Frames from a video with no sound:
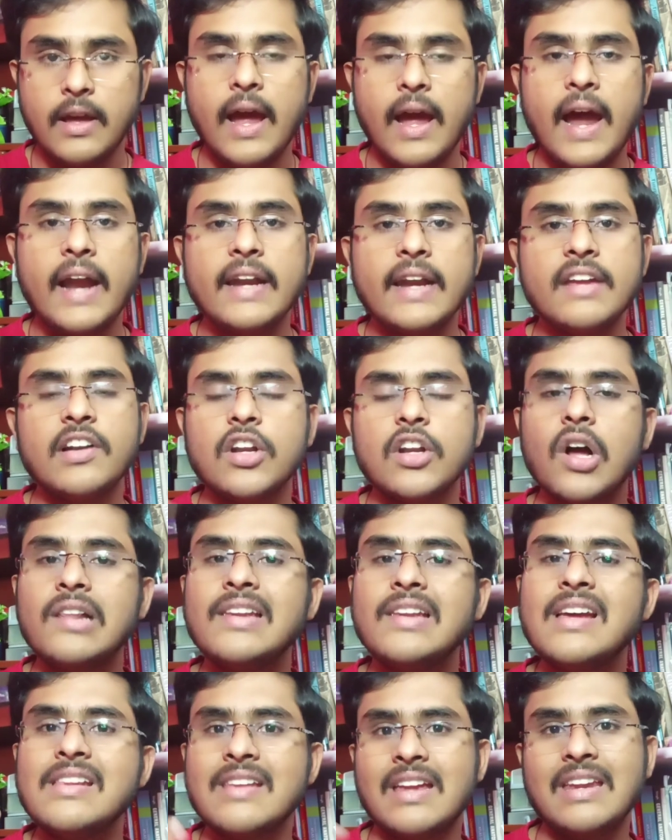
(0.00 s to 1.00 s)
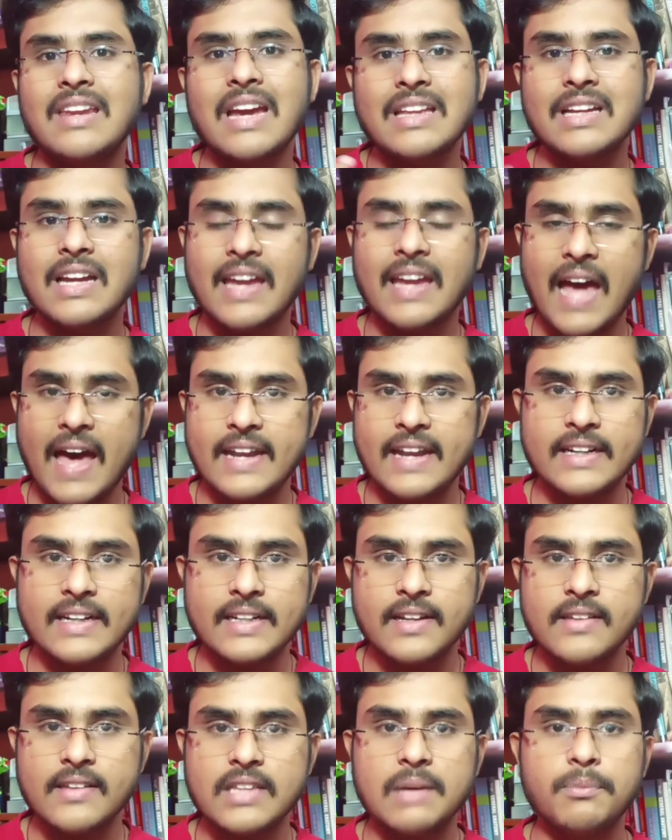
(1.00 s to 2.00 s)
And if at all there's any other
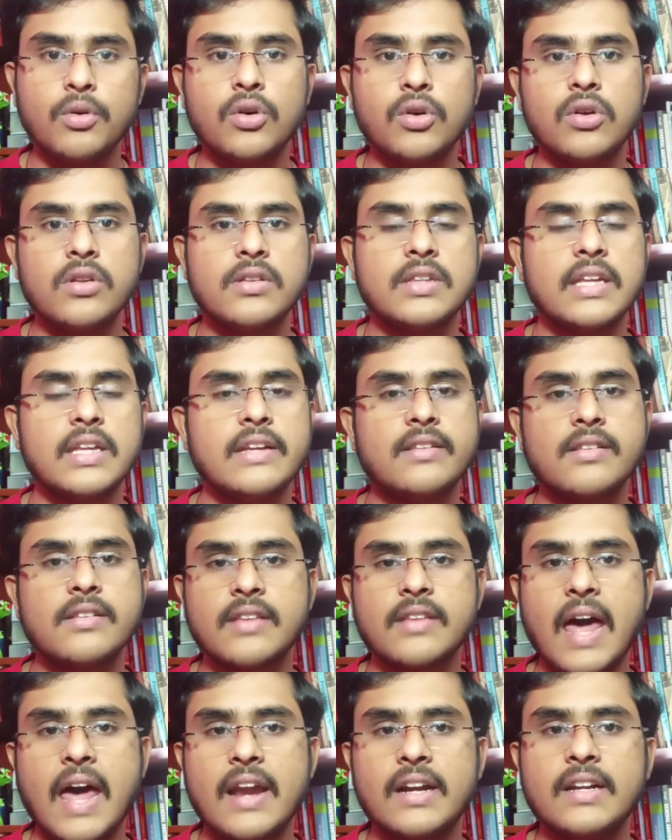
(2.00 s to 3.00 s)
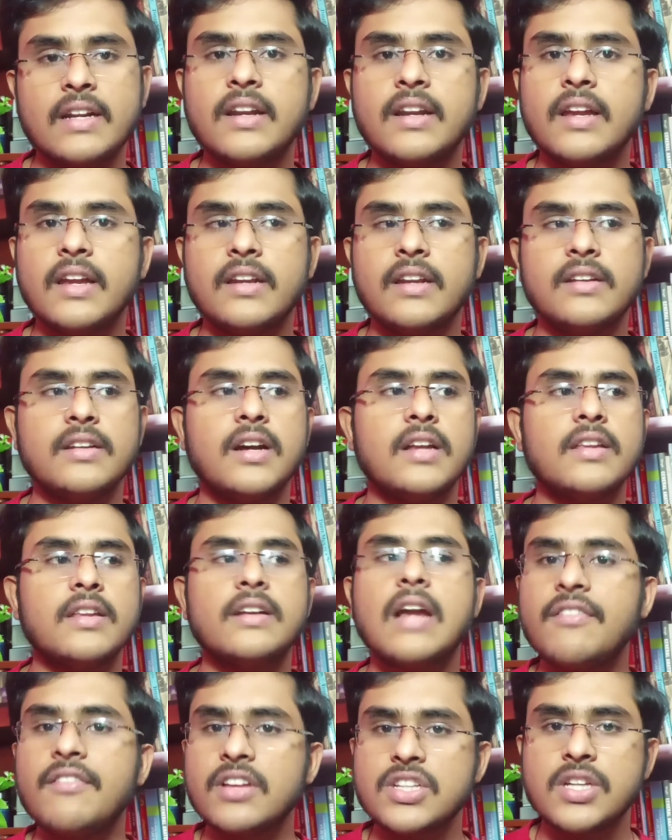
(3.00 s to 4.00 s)
character, suppose there's this character in the
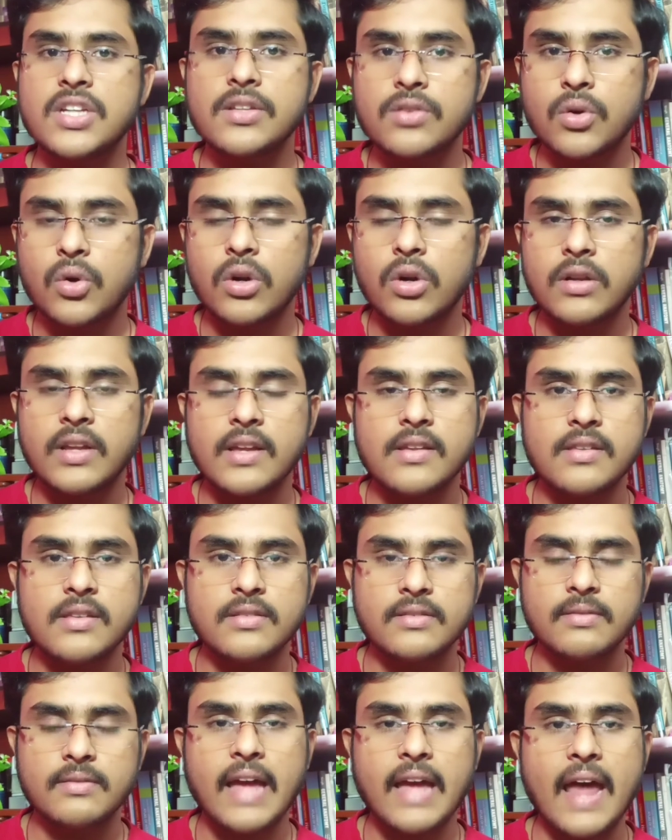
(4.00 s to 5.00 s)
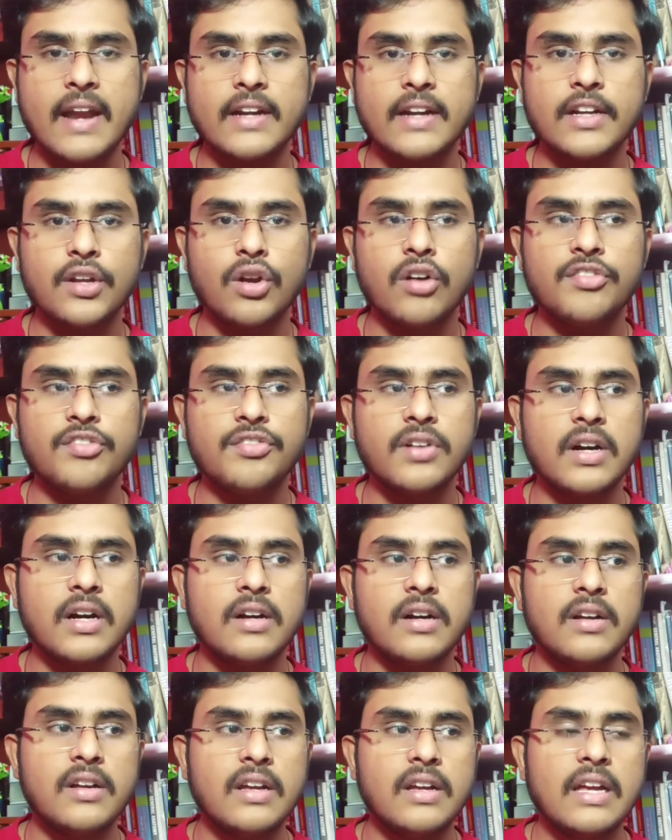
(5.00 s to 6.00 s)
Da Vinci's Code, there's character
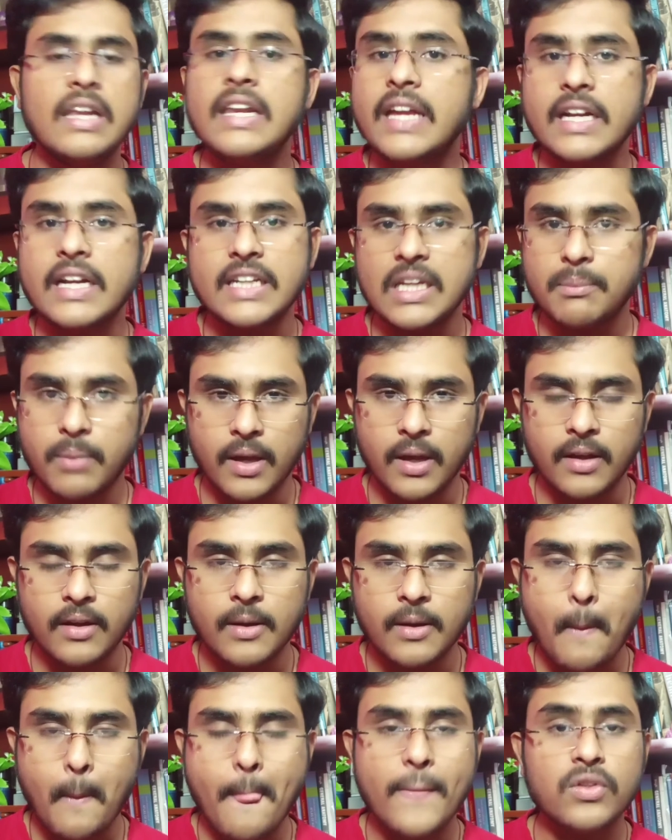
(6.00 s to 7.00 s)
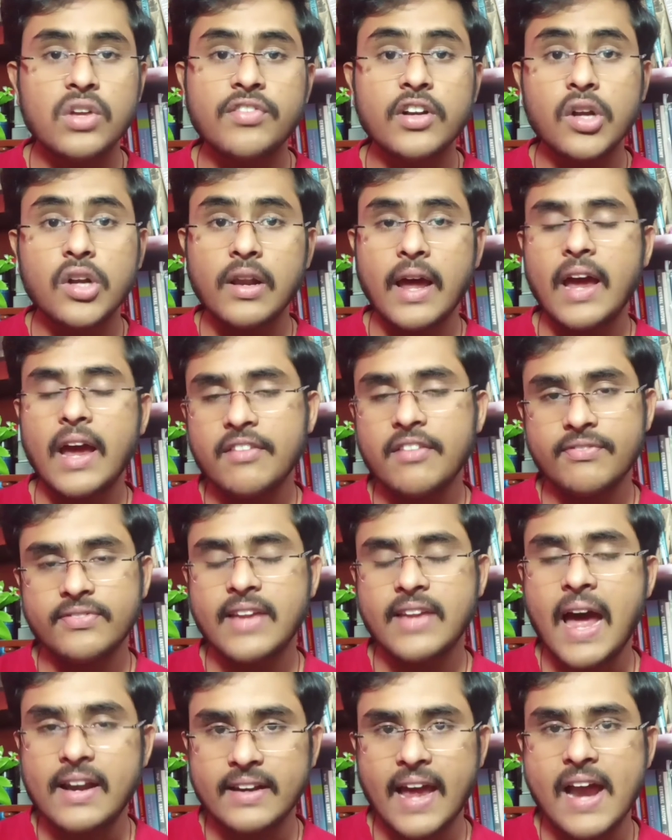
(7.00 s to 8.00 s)
of Lee Tebing. So if at all, if
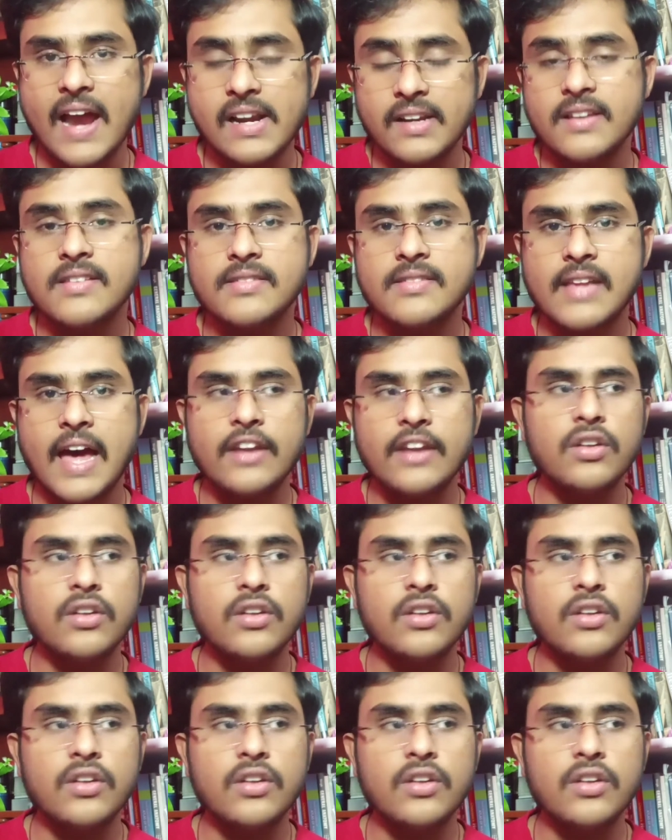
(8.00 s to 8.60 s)
that character is there,